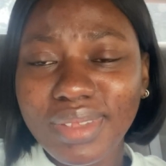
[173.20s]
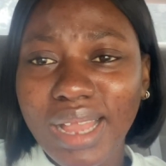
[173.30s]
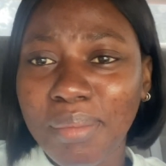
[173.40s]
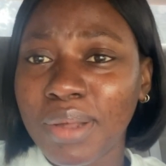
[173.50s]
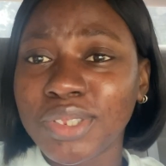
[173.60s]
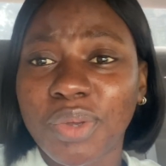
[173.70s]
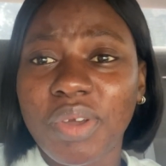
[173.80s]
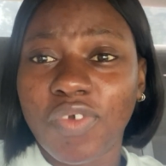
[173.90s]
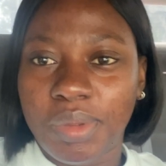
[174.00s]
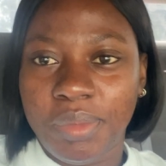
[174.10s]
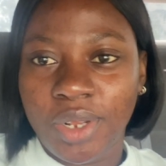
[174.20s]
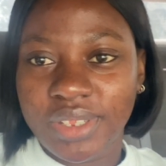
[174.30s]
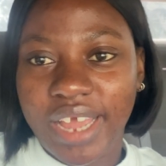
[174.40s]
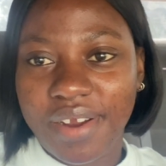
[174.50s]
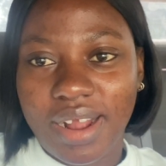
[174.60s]
amounts away from a
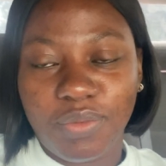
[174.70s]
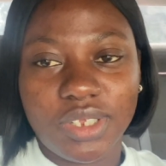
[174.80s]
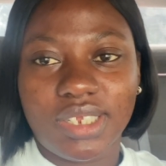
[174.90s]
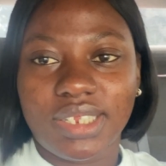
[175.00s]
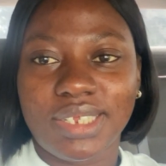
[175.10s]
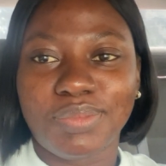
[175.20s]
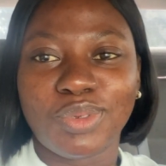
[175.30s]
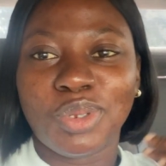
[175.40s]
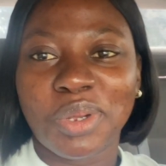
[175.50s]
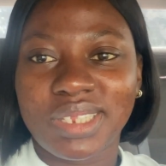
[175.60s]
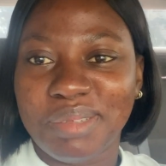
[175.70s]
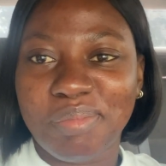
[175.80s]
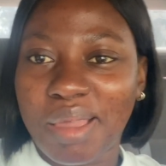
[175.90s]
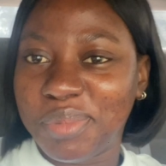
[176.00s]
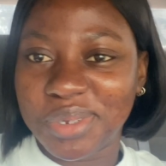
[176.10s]
million naira, which is even not in
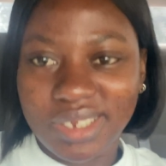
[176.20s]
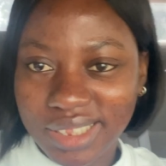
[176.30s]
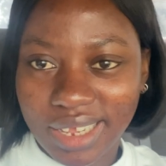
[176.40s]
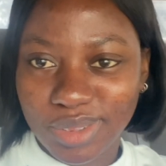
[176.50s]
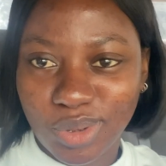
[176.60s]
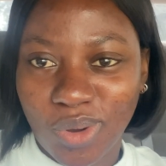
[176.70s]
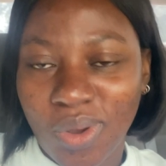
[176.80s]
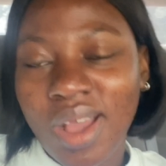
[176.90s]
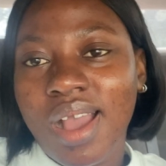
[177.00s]
my budget at all.